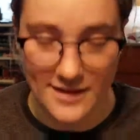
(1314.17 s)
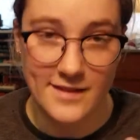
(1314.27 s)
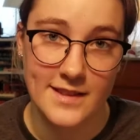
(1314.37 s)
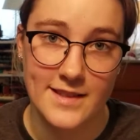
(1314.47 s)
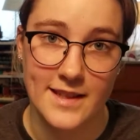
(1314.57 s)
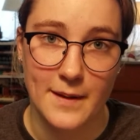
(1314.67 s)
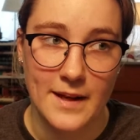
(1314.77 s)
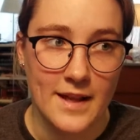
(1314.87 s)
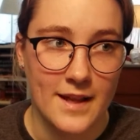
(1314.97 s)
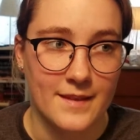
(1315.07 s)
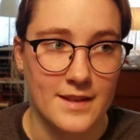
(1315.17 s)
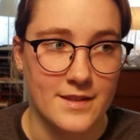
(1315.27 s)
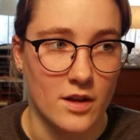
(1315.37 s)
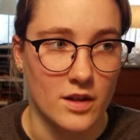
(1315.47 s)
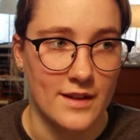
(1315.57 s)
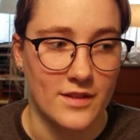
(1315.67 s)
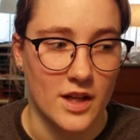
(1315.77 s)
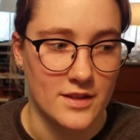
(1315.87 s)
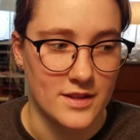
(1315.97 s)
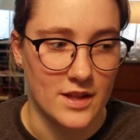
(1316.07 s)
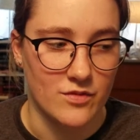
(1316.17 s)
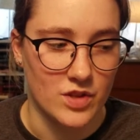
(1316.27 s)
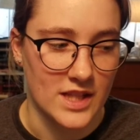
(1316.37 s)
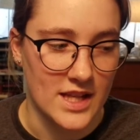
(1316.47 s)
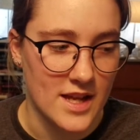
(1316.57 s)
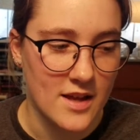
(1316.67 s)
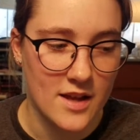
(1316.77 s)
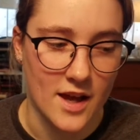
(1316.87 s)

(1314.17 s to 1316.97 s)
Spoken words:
I think that's it. That's all I've gotten done, really.